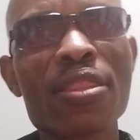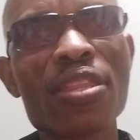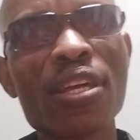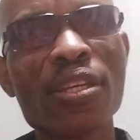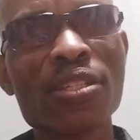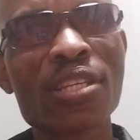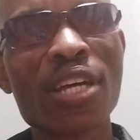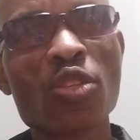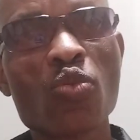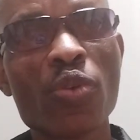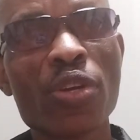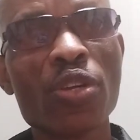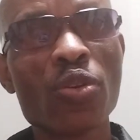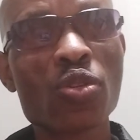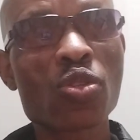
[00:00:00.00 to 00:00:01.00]
things that
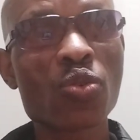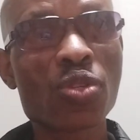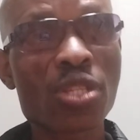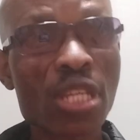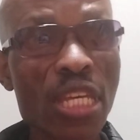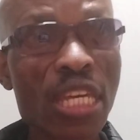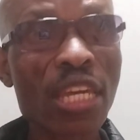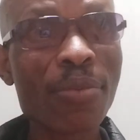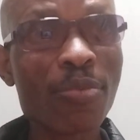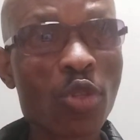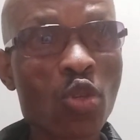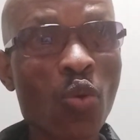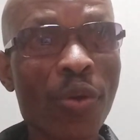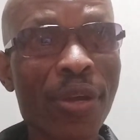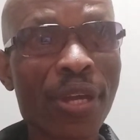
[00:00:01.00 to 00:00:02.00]
we used to see him
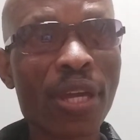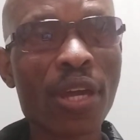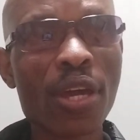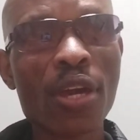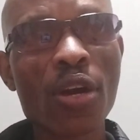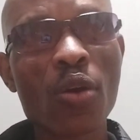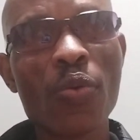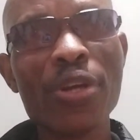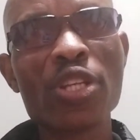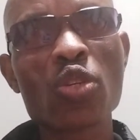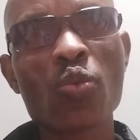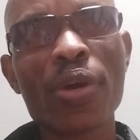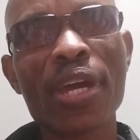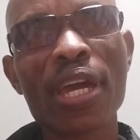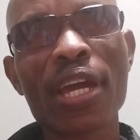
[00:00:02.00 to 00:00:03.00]
doing
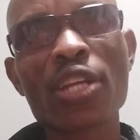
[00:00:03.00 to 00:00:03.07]
which were